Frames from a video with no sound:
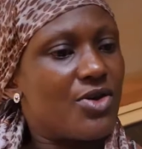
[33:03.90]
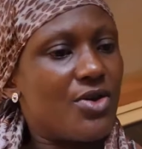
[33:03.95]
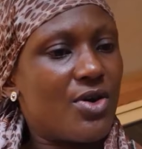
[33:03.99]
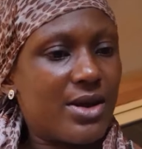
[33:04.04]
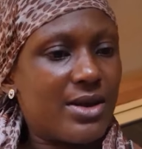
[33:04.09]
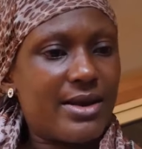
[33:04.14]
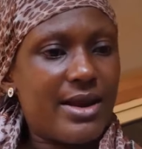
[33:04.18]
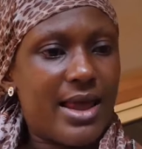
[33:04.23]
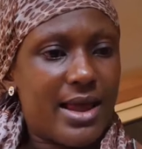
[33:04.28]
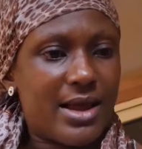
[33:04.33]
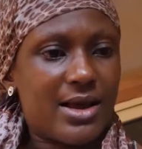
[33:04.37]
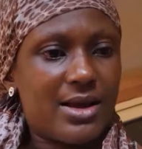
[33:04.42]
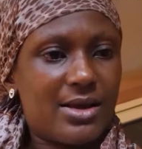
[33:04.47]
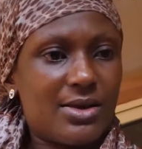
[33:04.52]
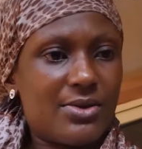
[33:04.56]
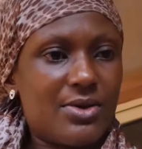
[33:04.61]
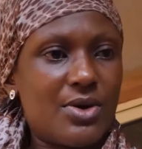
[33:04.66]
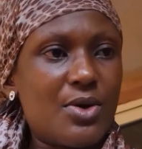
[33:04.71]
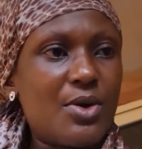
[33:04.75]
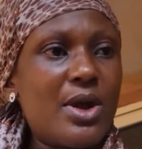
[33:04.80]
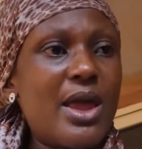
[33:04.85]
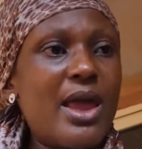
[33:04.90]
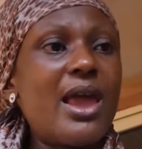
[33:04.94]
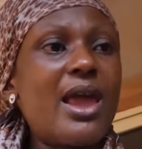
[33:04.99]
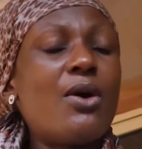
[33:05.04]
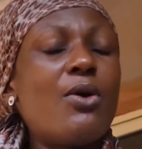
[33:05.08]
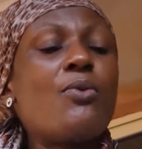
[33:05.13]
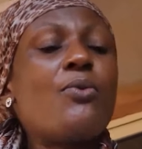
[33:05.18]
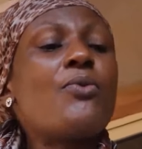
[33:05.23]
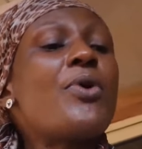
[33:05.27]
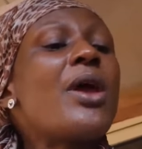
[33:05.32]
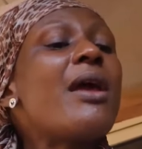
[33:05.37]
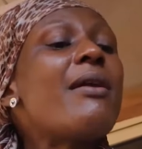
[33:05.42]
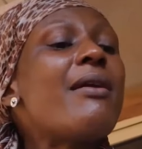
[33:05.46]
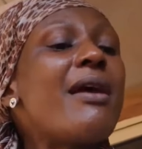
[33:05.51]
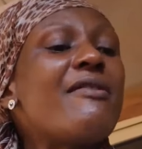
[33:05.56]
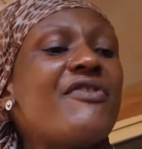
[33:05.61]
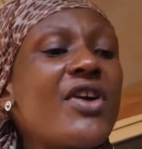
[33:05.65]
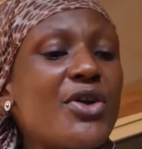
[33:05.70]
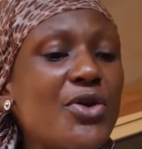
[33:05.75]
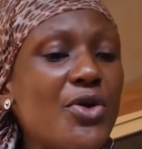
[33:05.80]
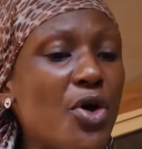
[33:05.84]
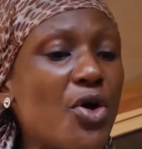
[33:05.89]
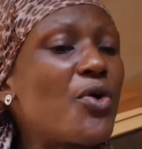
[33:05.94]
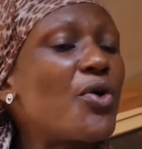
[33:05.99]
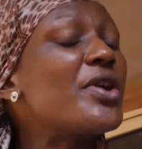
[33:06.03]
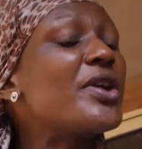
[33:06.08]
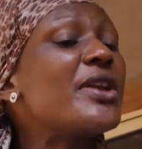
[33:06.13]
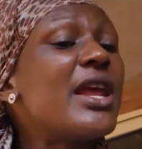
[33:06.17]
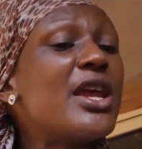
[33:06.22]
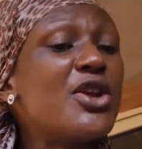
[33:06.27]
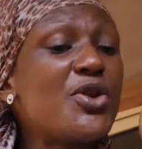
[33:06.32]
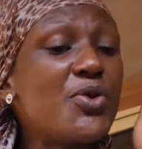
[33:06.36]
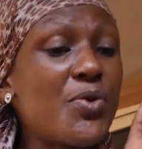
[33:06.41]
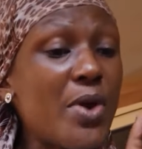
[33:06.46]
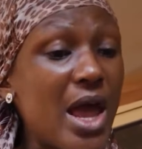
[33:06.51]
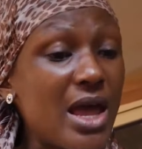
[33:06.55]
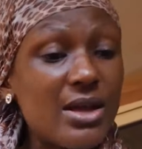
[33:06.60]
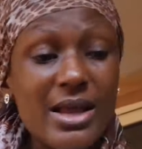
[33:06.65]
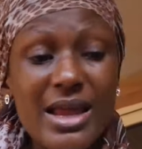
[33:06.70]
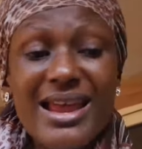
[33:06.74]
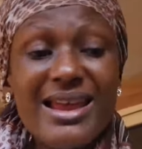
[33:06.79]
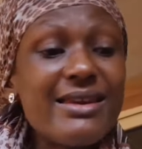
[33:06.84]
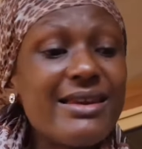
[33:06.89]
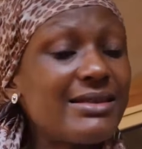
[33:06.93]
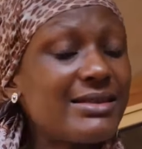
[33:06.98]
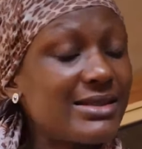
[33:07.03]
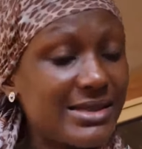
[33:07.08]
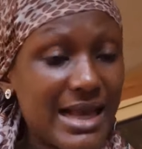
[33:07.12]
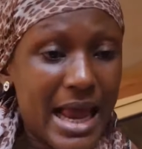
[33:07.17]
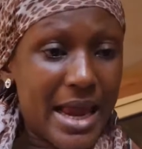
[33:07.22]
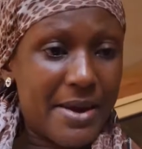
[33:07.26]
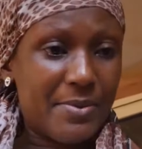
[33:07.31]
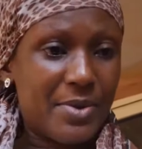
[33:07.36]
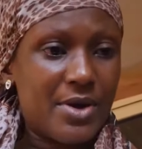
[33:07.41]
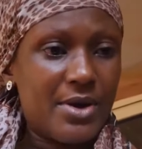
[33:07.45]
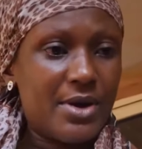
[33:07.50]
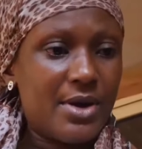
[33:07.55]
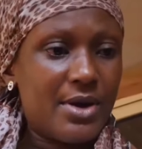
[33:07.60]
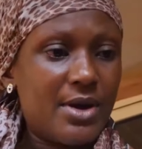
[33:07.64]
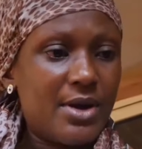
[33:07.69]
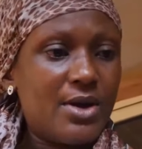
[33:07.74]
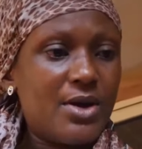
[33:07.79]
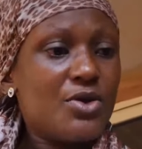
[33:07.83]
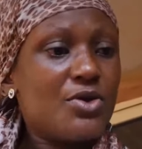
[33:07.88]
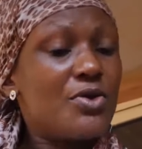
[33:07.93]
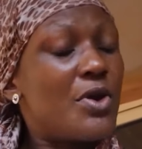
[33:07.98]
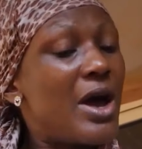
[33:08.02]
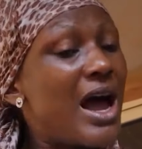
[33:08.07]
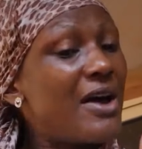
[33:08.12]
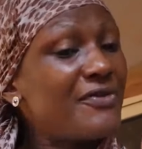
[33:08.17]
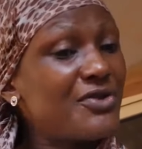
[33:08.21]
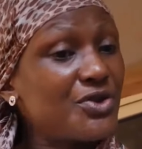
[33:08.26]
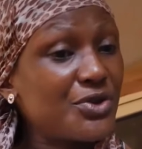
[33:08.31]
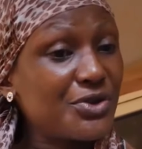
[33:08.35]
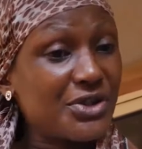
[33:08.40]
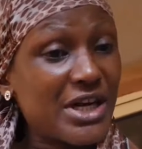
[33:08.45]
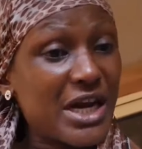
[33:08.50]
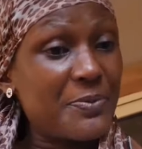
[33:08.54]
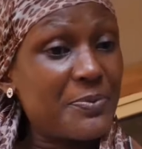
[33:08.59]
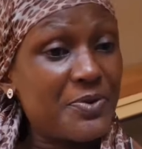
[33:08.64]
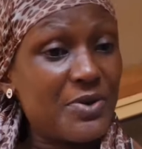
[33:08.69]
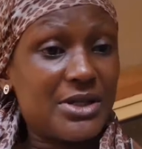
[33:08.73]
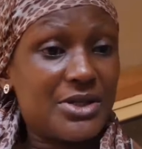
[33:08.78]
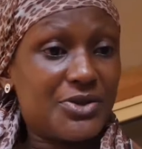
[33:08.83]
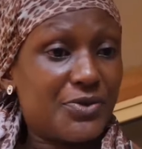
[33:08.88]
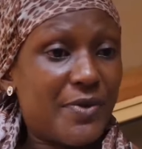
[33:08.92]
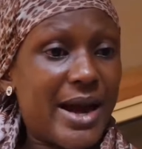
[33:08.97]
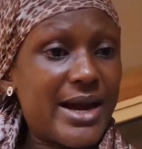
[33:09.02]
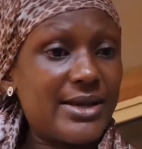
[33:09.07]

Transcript: on your neck. Okay, wherever you're going, anywhere, anytime. You have two chaplets,